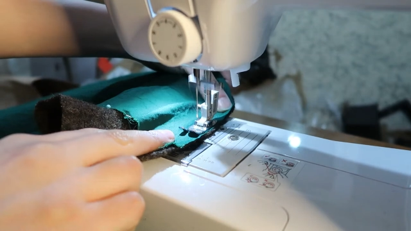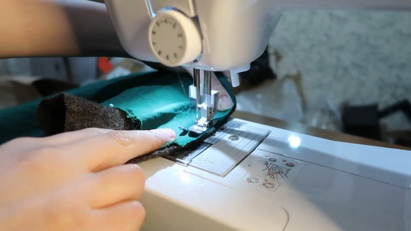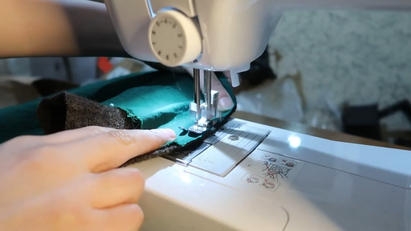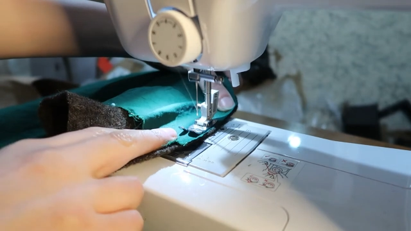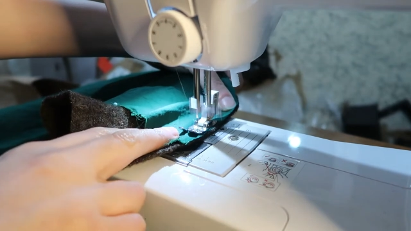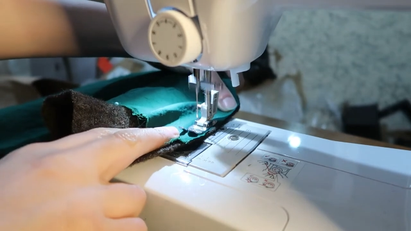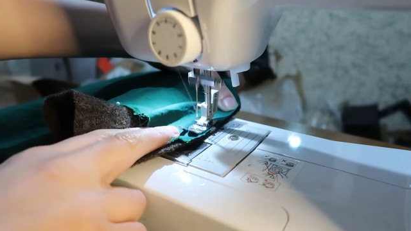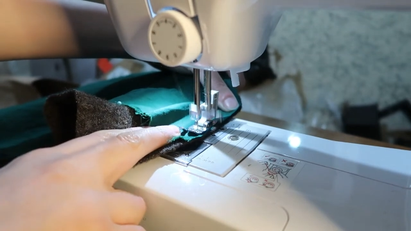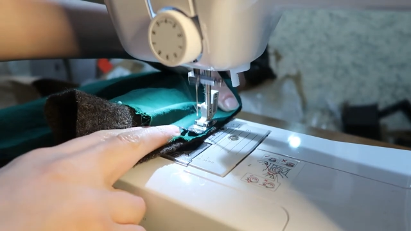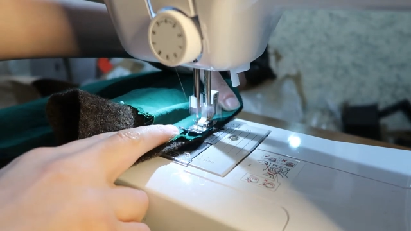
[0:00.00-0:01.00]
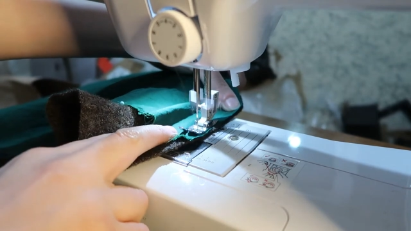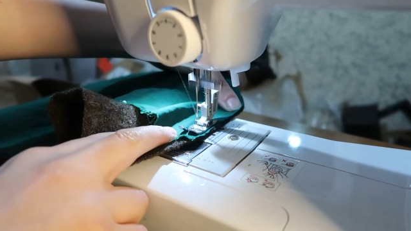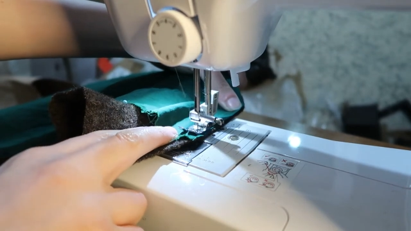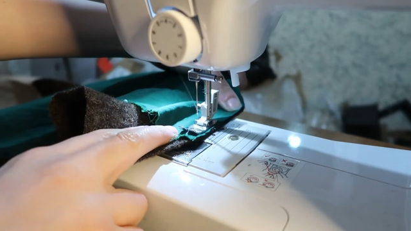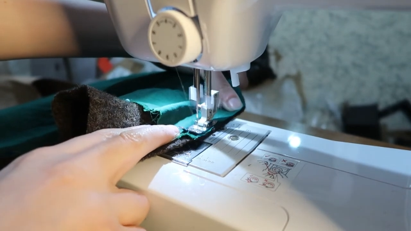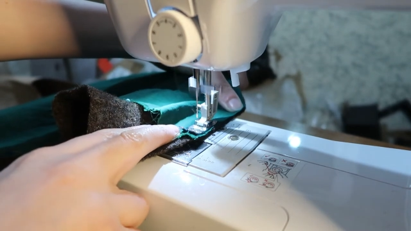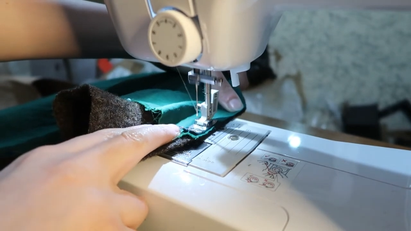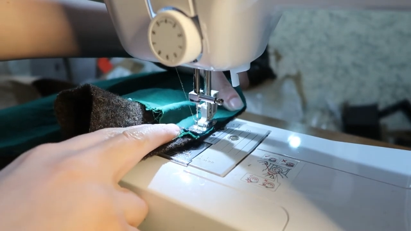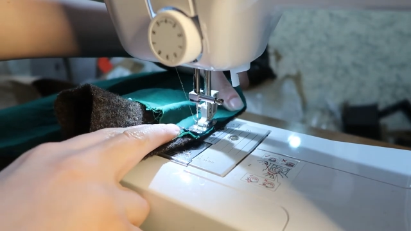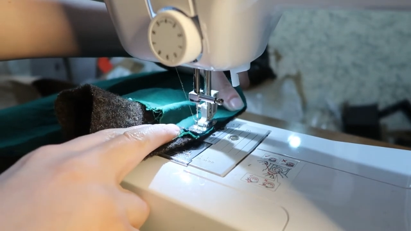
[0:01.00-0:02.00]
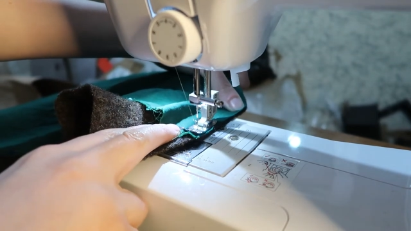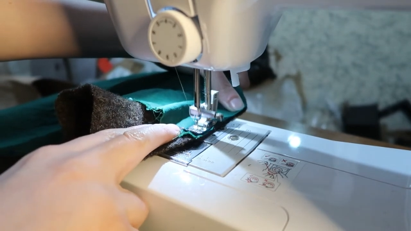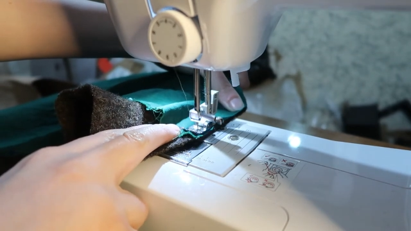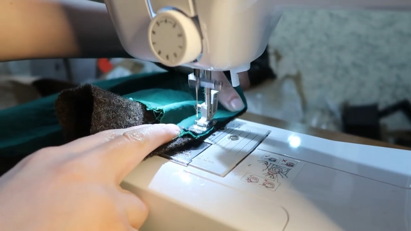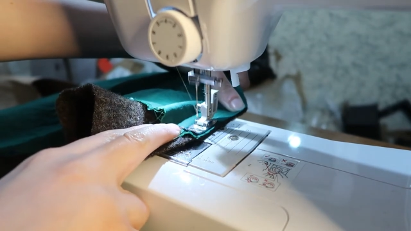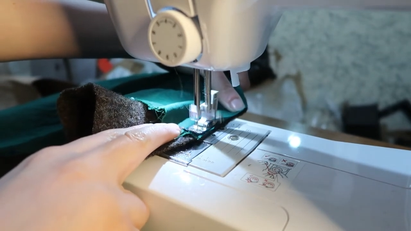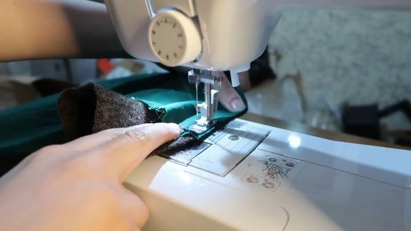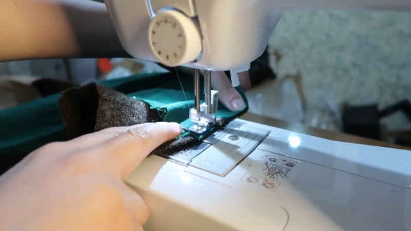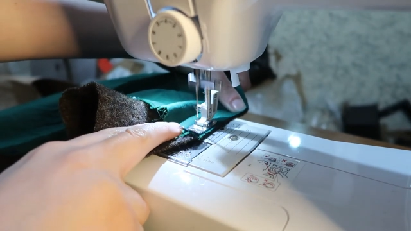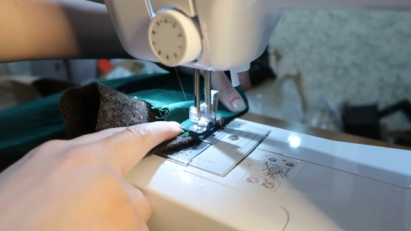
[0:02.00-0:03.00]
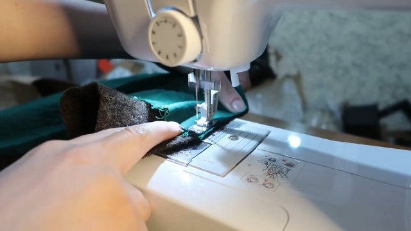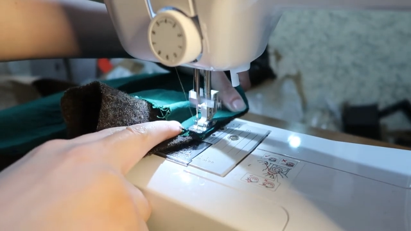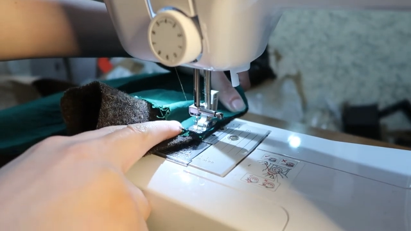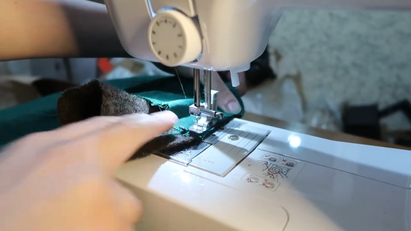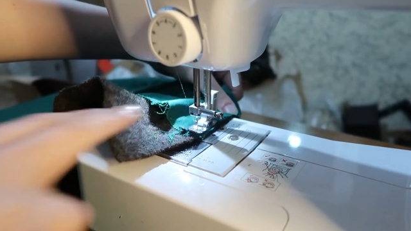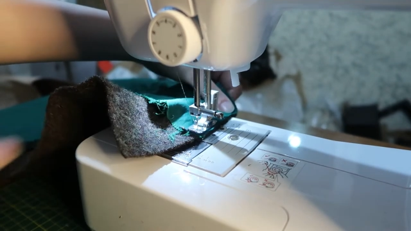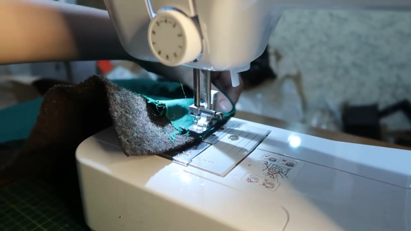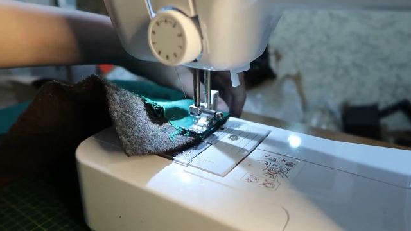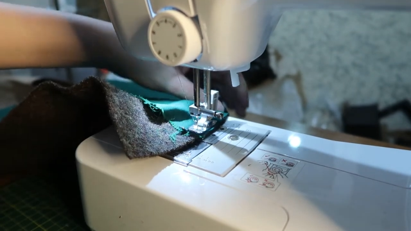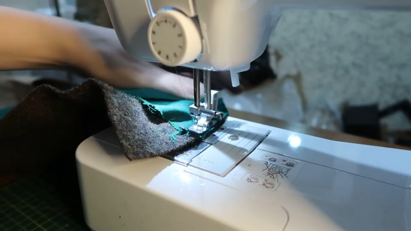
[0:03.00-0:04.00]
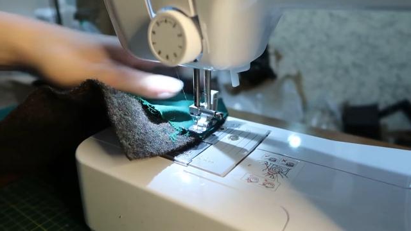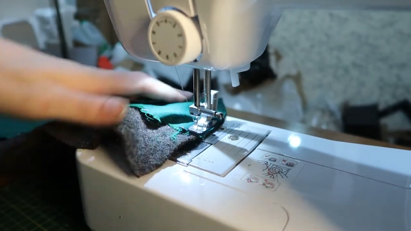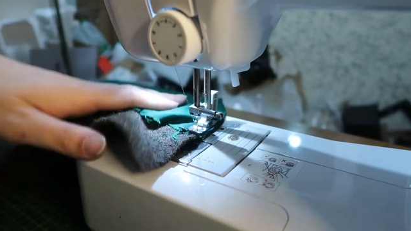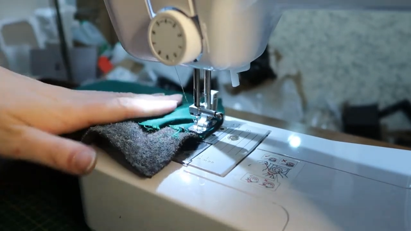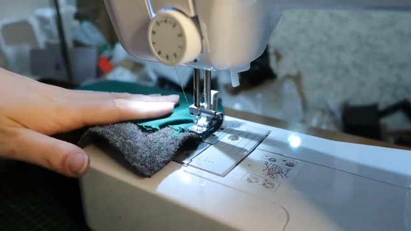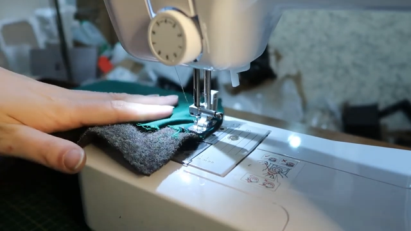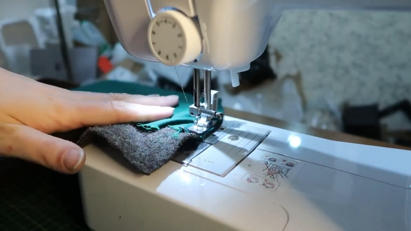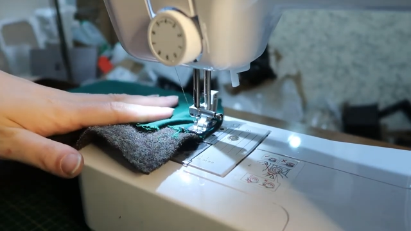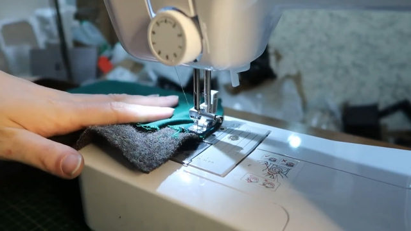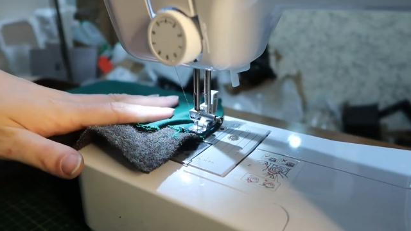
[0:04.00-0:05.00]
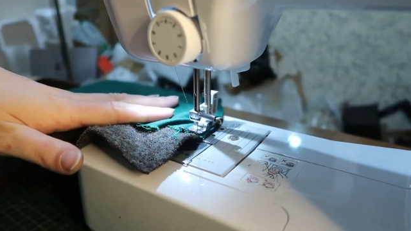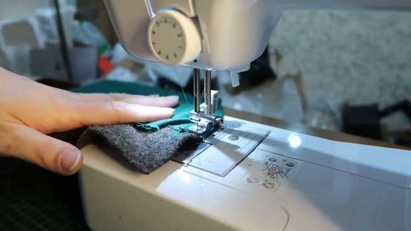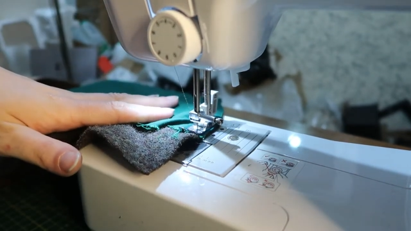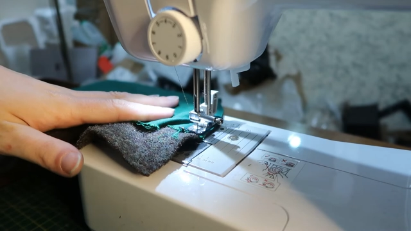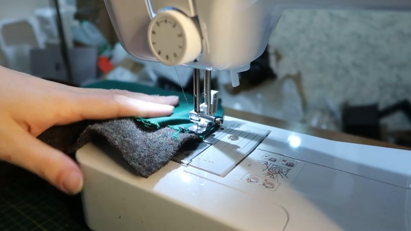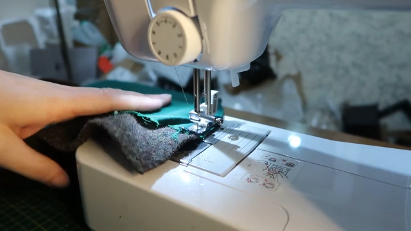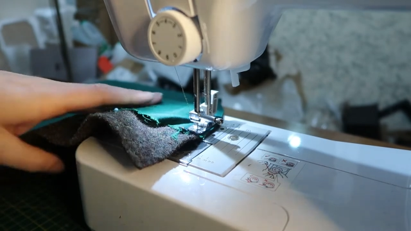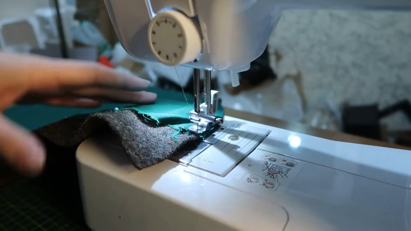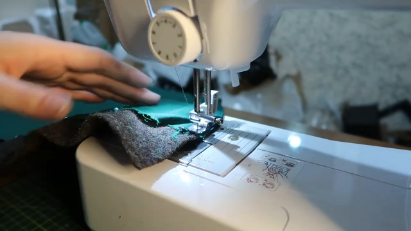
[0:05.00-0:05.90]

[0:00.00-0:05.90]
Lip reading: No face is visible, so there are no lips to read.